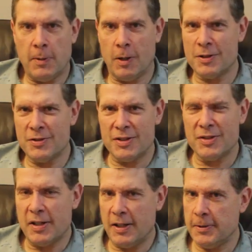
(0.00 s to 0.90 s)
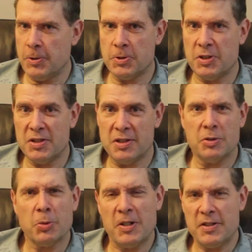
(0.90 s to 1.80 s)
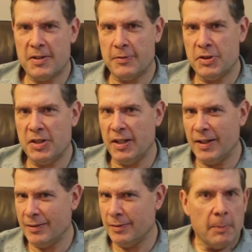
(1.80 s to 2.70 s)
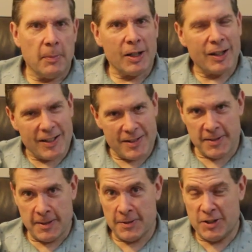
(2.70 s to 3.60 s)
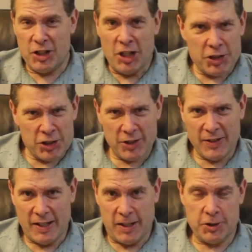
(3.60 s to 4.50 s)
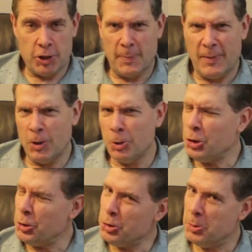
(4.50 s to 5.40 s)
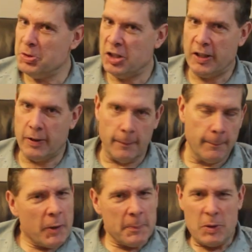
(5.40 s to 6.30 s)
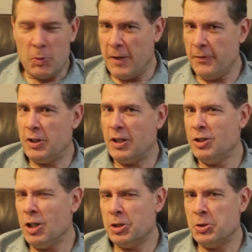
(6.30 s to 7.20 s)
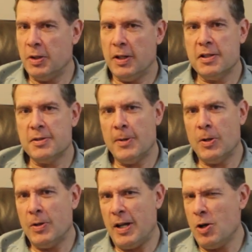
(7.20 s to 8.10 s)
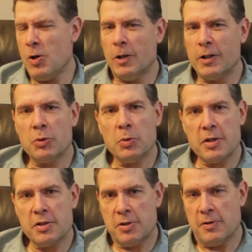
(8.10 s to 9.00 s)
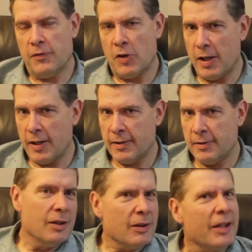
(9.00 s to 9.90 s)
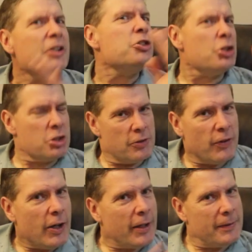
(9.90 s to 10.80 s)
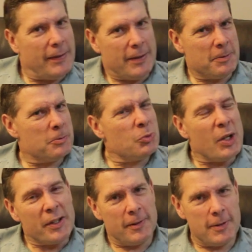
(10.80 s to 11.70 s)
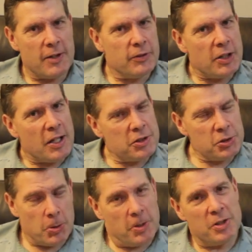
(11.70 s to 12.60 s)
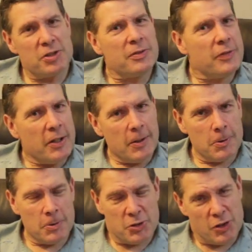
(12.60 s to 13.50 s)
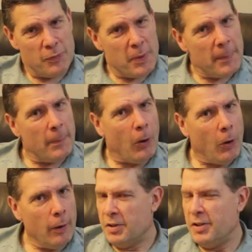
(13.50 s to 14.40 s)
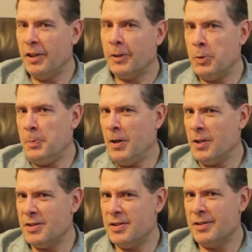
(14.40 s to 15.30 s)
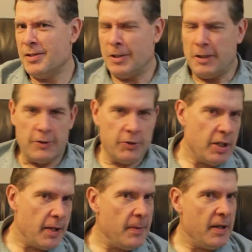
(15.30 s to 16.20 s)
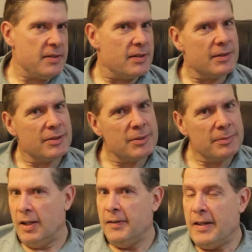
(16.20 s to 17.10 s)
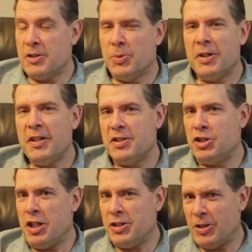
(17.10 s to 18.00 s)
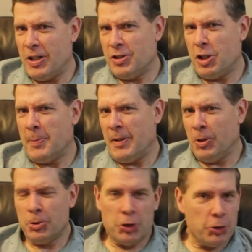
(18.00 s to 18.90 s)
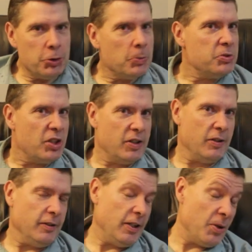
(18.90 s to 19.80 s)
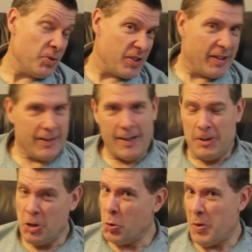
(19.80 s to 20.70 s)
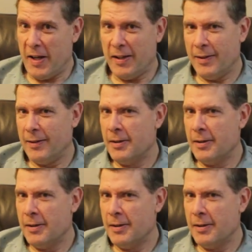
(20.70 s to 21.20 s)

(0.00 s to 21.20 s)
Parkinson's diagnosis in 2017, my late son suggested that I start my own YouTube channel. When my wife and I talked to our kids about how hard it was to find, regular everyday stories and videos of people dealing with Parkinson's on an everyday basis. And that's when he suggested I start my own YouTube channel. And I was like, yeah, no way.